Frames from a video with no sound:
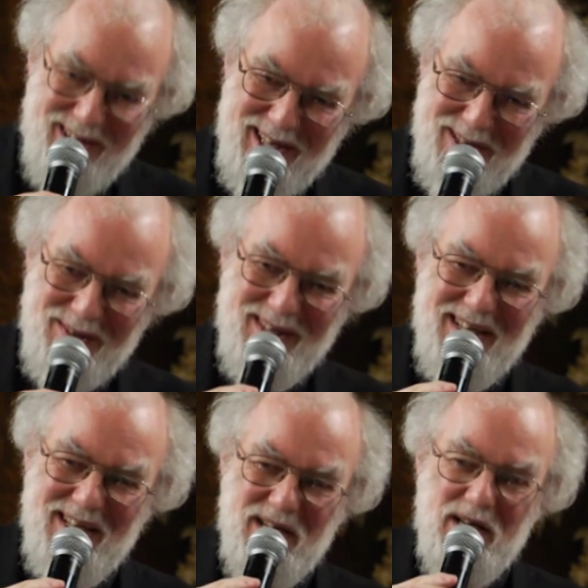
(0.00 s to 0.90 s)
you know, you,
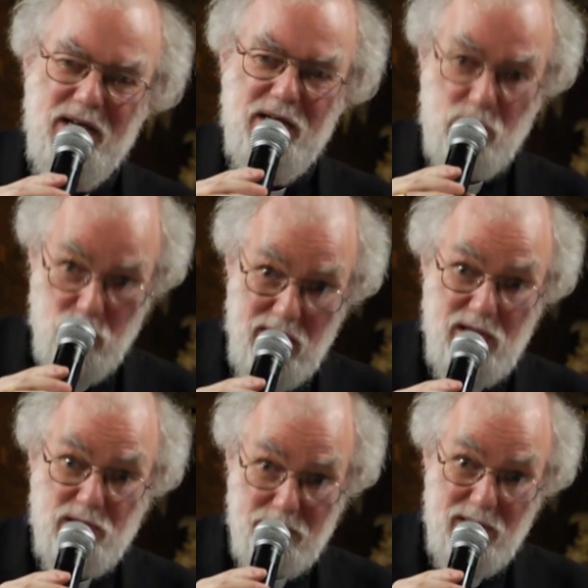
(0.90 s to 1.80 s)
you
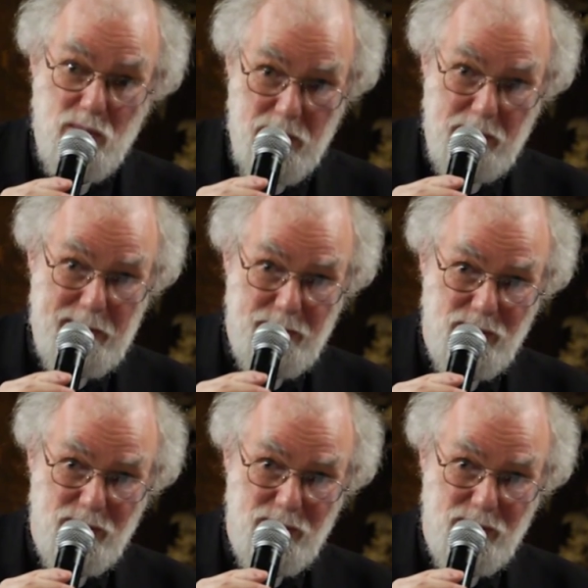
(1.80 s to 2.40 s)
need to be with people